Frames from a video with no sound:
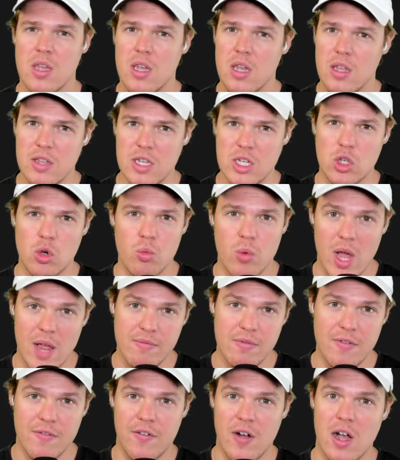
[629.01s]
These are
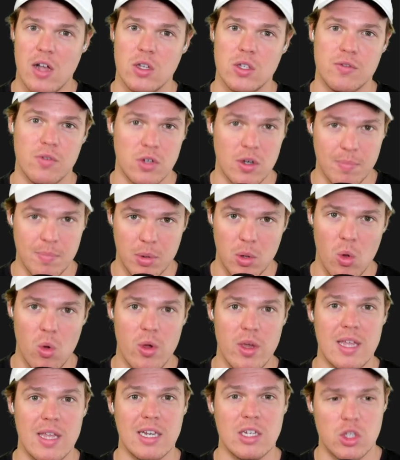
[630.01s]
relevant files for
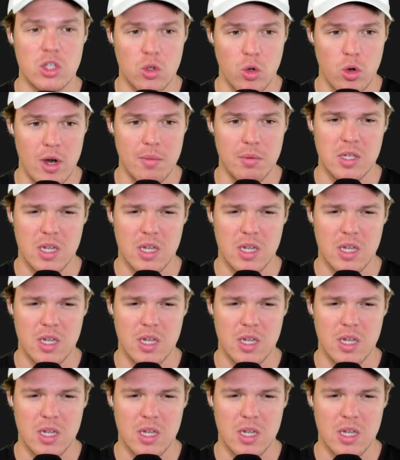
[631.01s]
deploying and scripts.